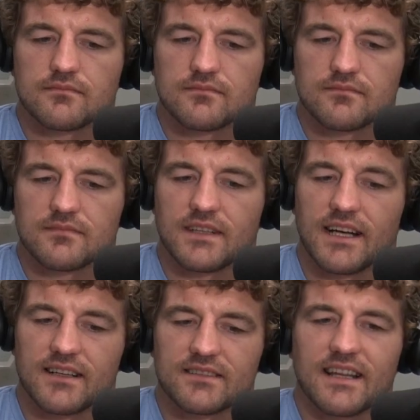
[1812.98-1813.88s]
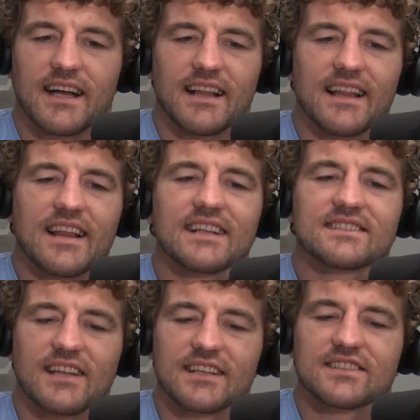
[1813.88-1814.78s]
And so, yes. what are that, the
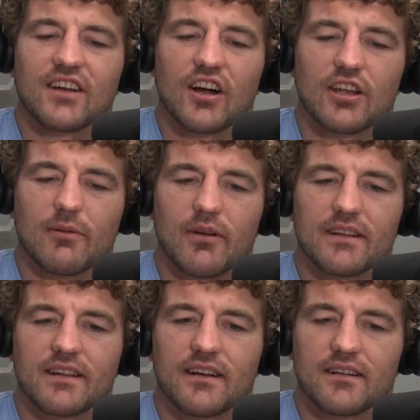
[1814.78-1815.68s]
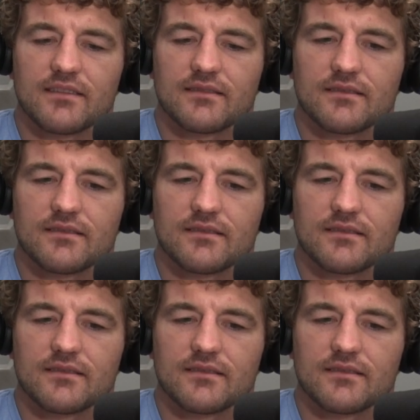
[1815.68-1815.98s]
environmental that's, that's factors the right there with